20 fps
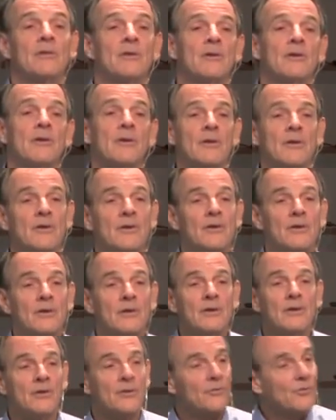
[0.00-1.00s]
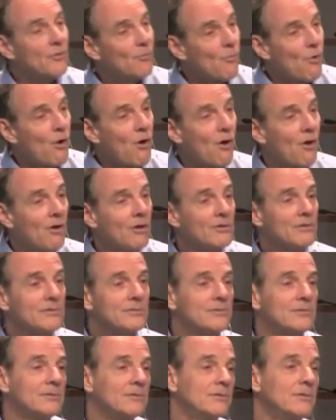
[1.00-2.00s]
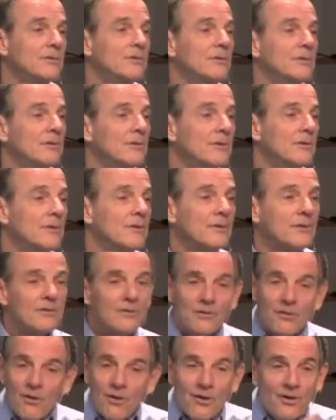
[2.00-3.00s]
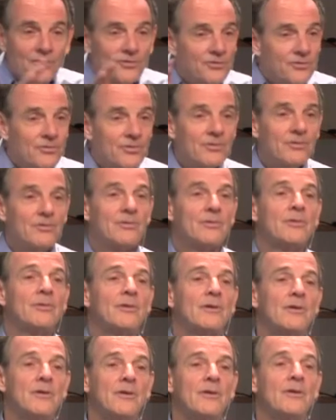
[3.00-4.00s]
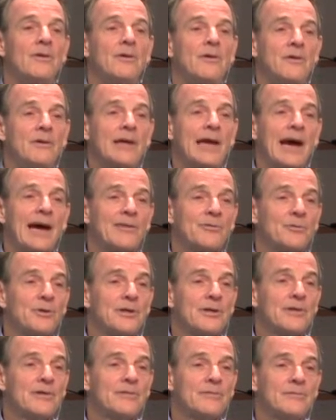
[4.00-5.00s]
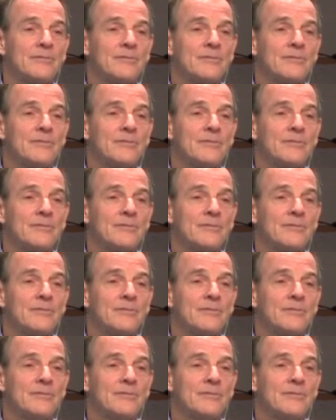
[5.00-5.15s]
You know, at the mall, a large gathering.